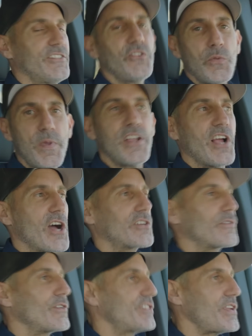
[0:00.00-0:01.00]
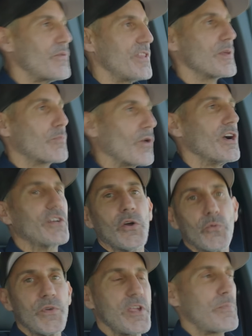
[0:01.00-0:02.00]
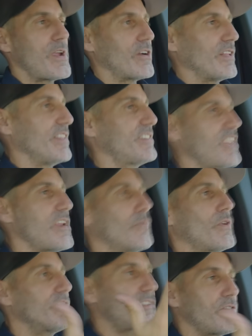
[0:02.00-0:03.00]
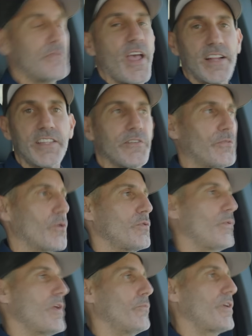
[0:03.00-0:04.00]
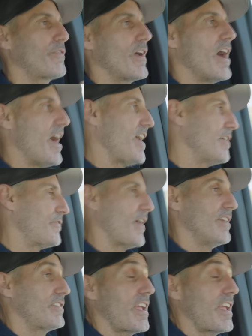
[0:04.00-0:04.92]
So the big controversy when the Bronco reappeared on the scene was the fact that Ford went with the IFS.